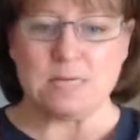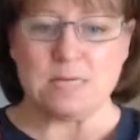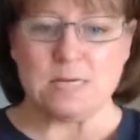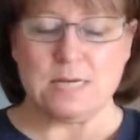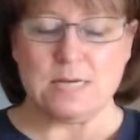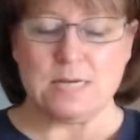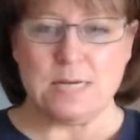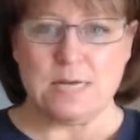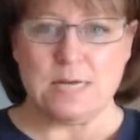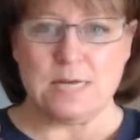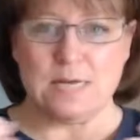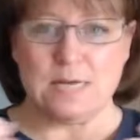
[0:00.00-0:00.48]

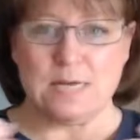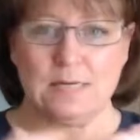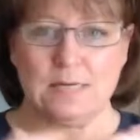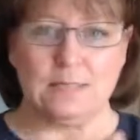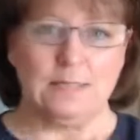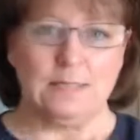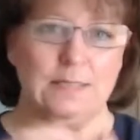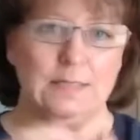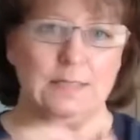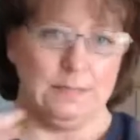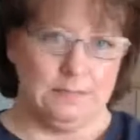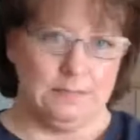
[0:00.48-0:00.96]
and
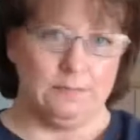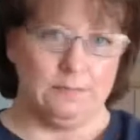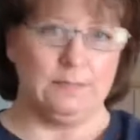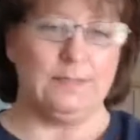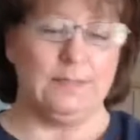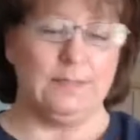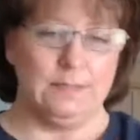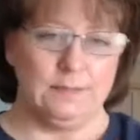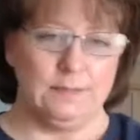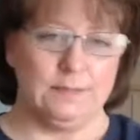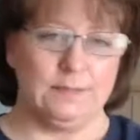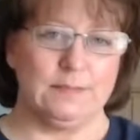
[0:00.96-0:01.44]
his
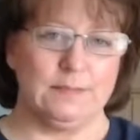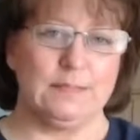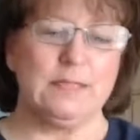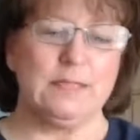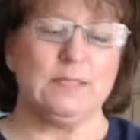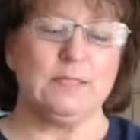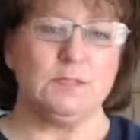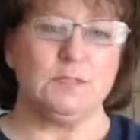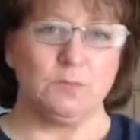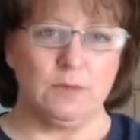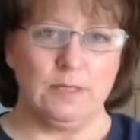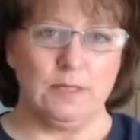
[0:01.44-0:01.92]
his
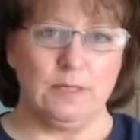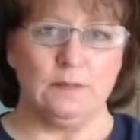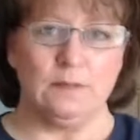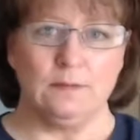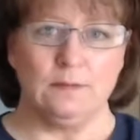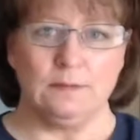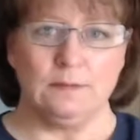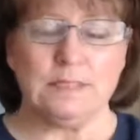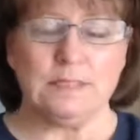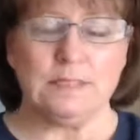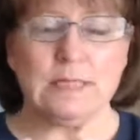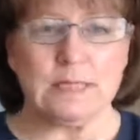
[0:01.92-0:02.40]
C-suite
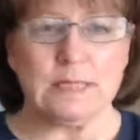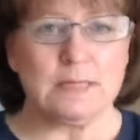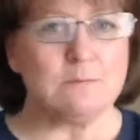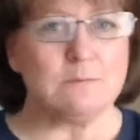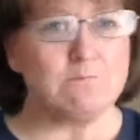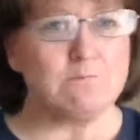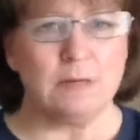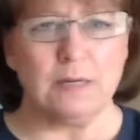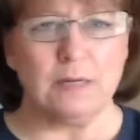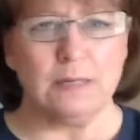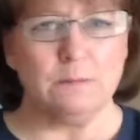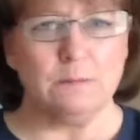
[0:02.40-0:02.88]
team,
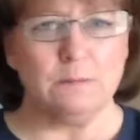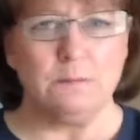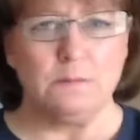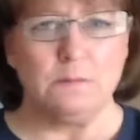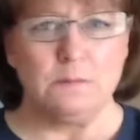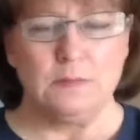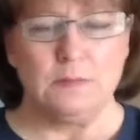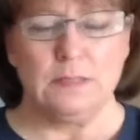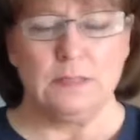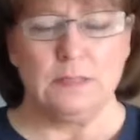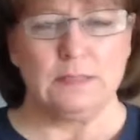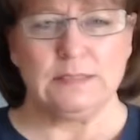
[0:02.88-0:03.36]
but
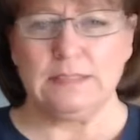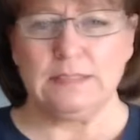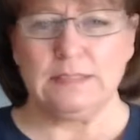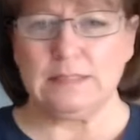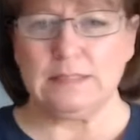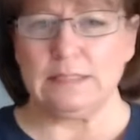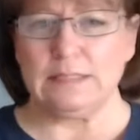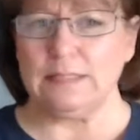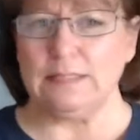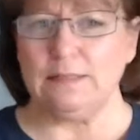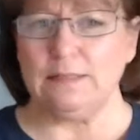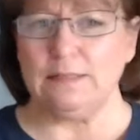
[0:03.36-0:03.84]

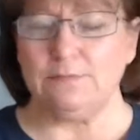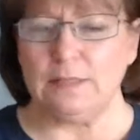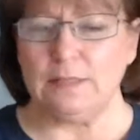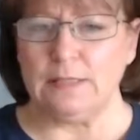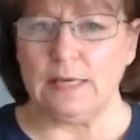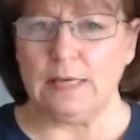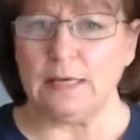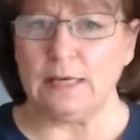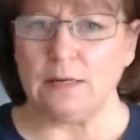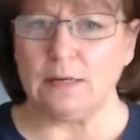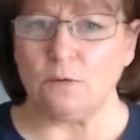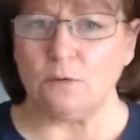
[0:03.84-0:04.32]
still even
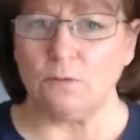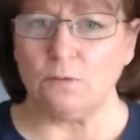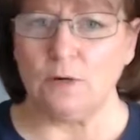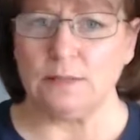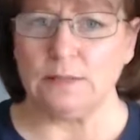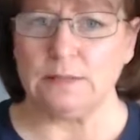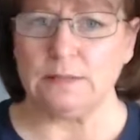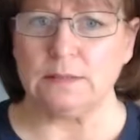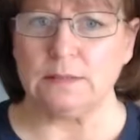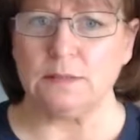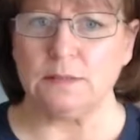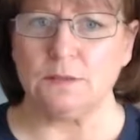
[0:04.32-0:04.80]
then it
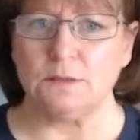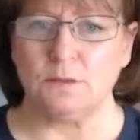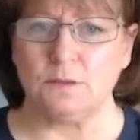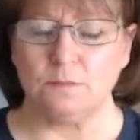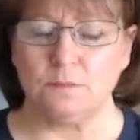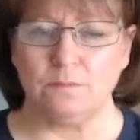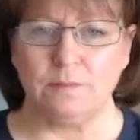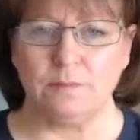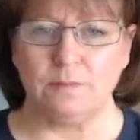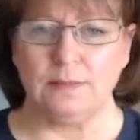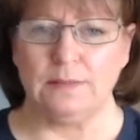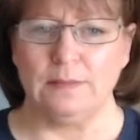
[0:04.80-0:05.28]
wasn't
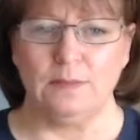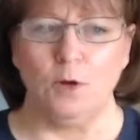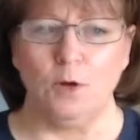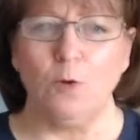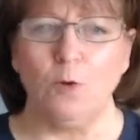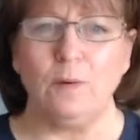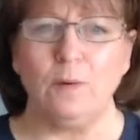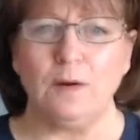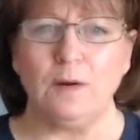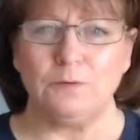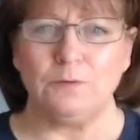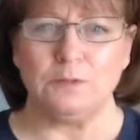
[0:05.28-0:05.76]

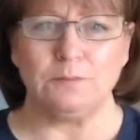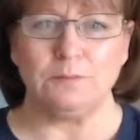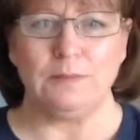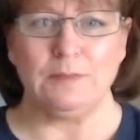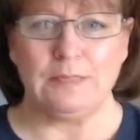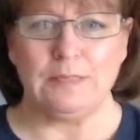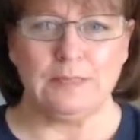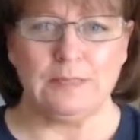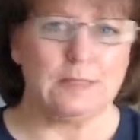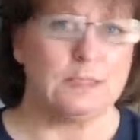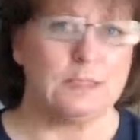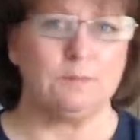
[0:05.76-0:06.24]
nobody was
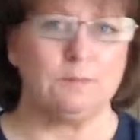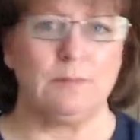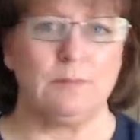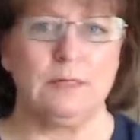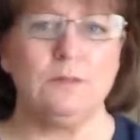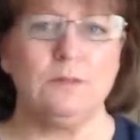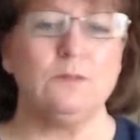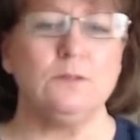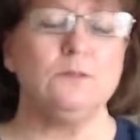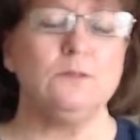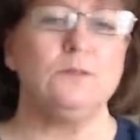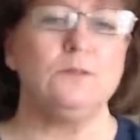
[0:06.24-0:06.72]
being
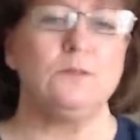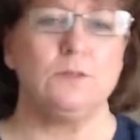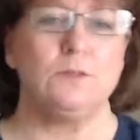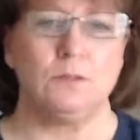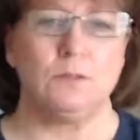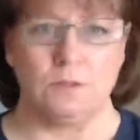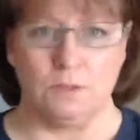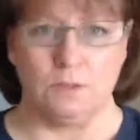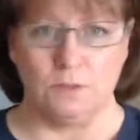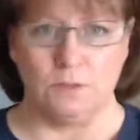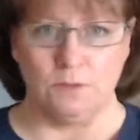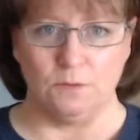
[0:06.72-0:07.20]
exposed
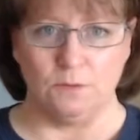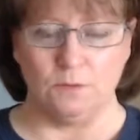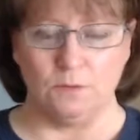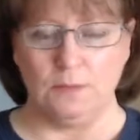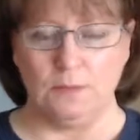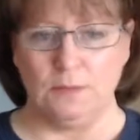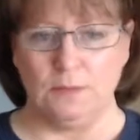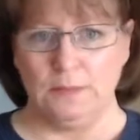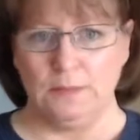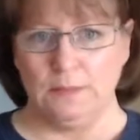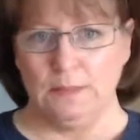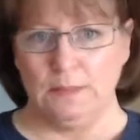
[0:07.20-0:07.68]
to
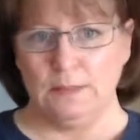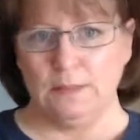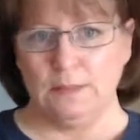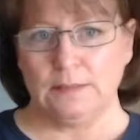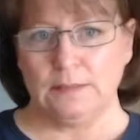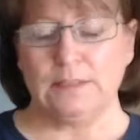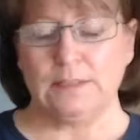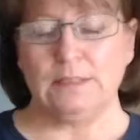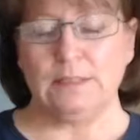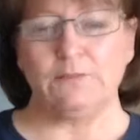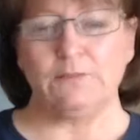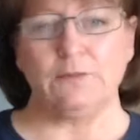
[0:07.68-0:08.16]

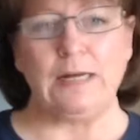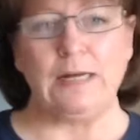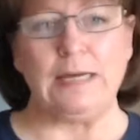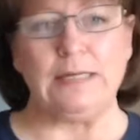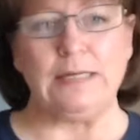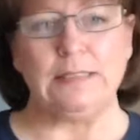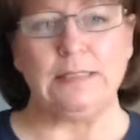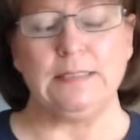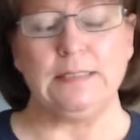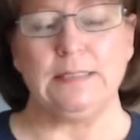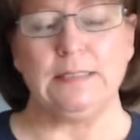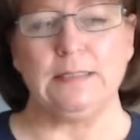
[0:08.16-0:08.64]
different
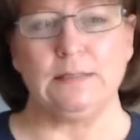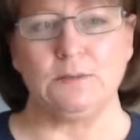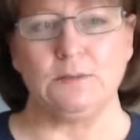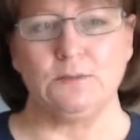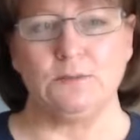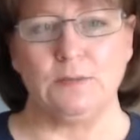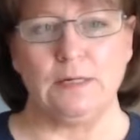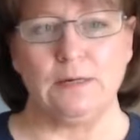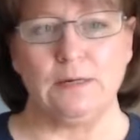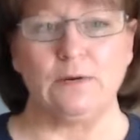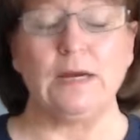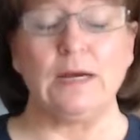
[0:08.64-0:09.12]
ideas and
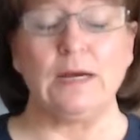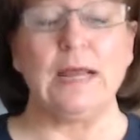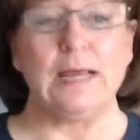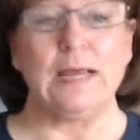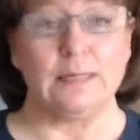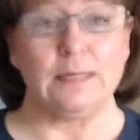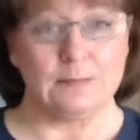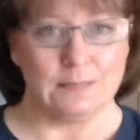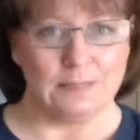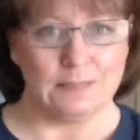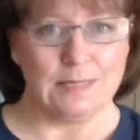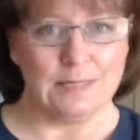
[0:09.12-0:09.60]
whatever.
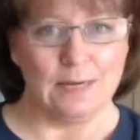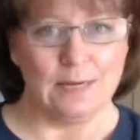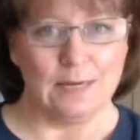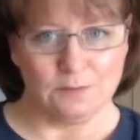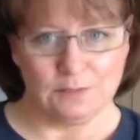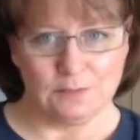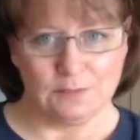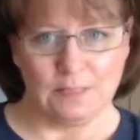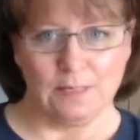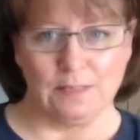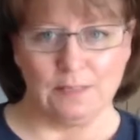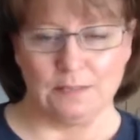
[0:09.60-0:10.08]
Hence the
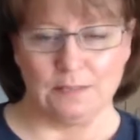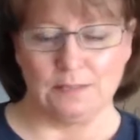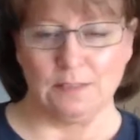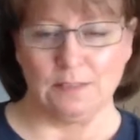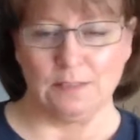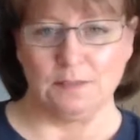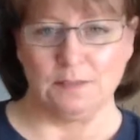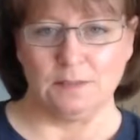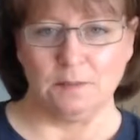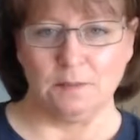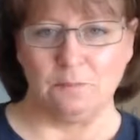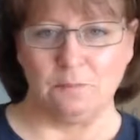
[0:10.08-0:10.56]
outside
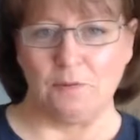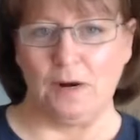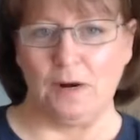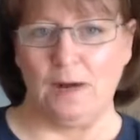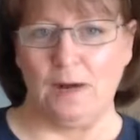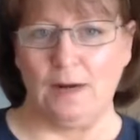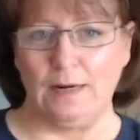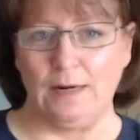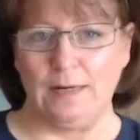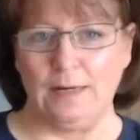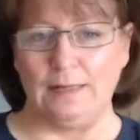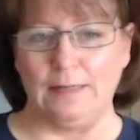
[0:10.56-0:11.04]
consultant
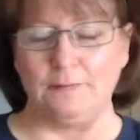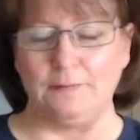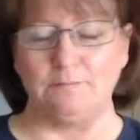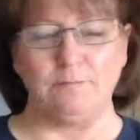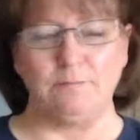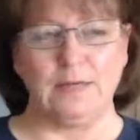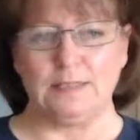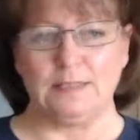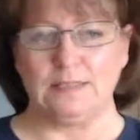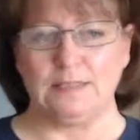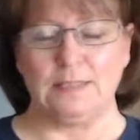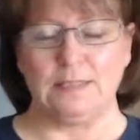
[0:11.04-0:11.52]
brought in.
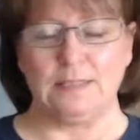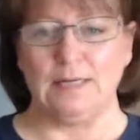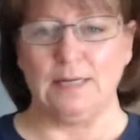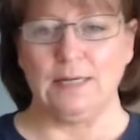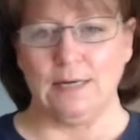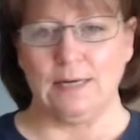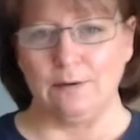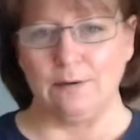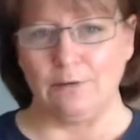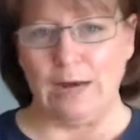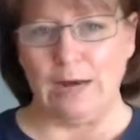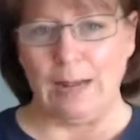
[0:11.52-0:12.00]
Best thing that
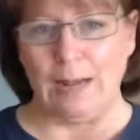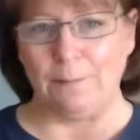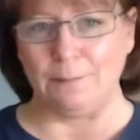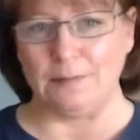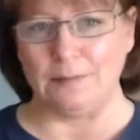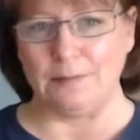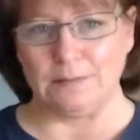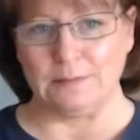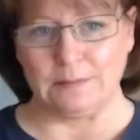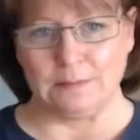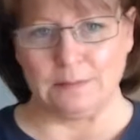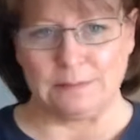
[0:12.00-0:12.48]
ever
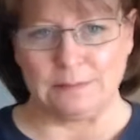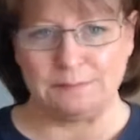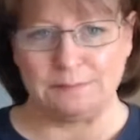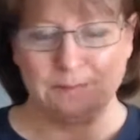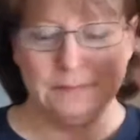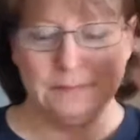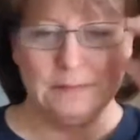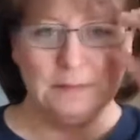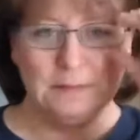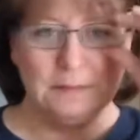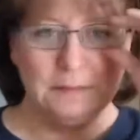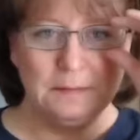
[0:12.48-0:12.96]
happened to him.
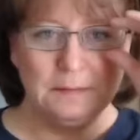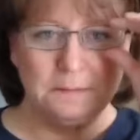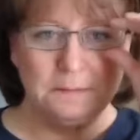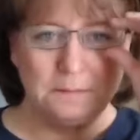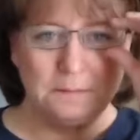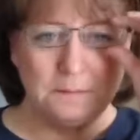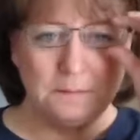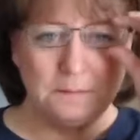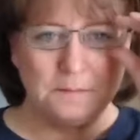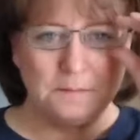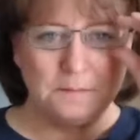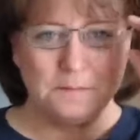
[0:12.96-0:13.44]

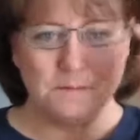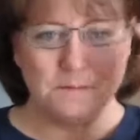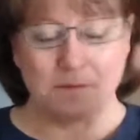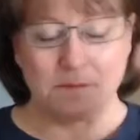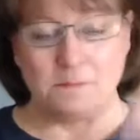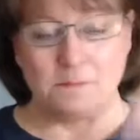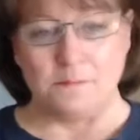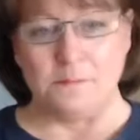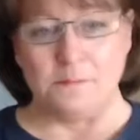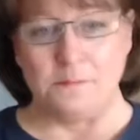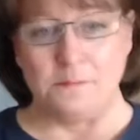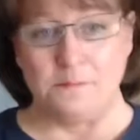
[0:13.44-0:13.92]
It's
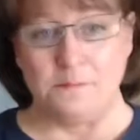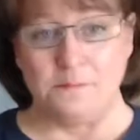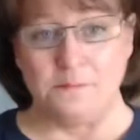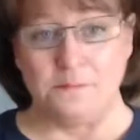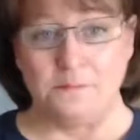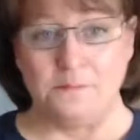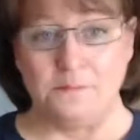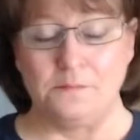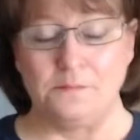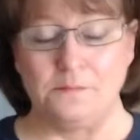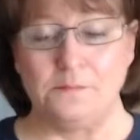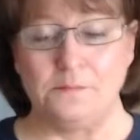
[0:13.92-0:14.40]

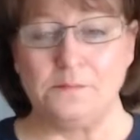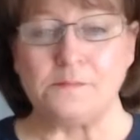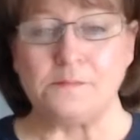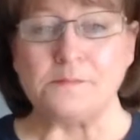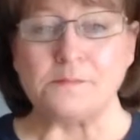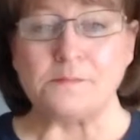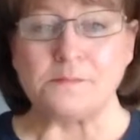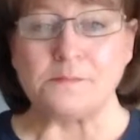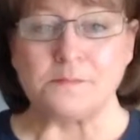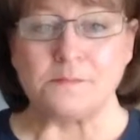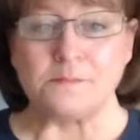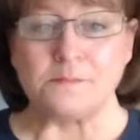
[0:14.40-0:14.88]
you can't